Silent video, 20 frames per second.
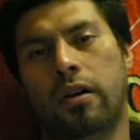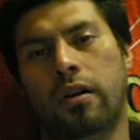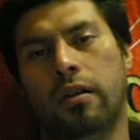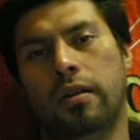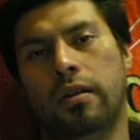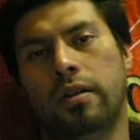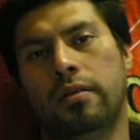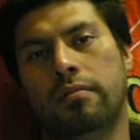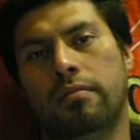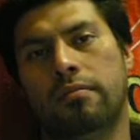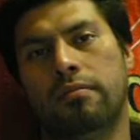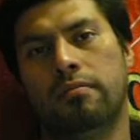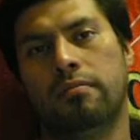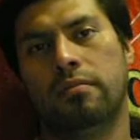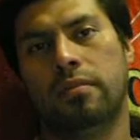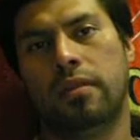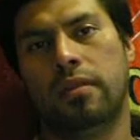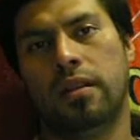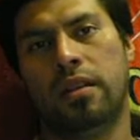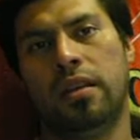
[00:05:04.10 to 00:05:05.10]
early.
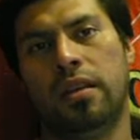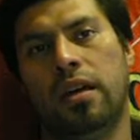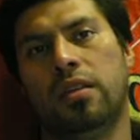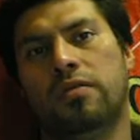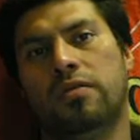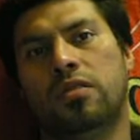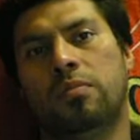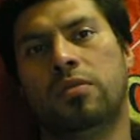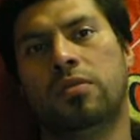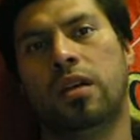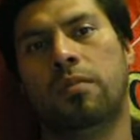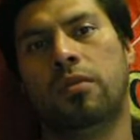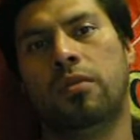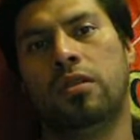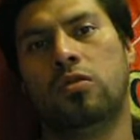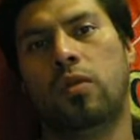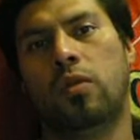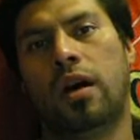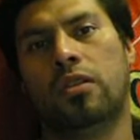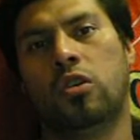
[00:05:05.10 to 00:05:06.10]
At the end of September
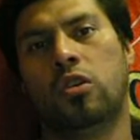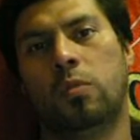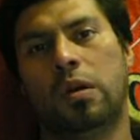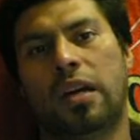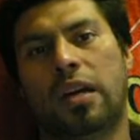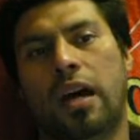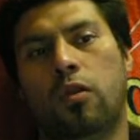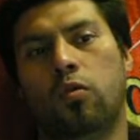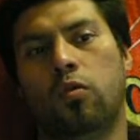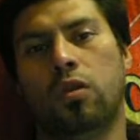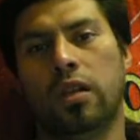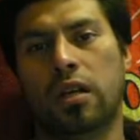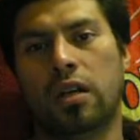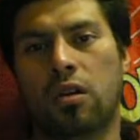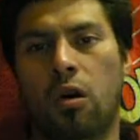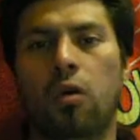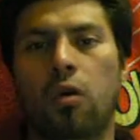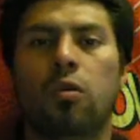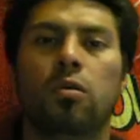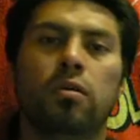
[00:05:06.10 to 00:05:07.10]
into October, it got really
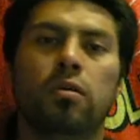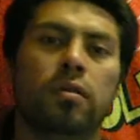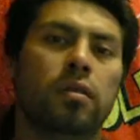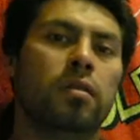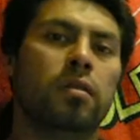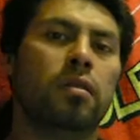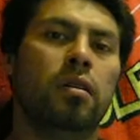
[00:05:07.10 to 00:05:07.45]
cold.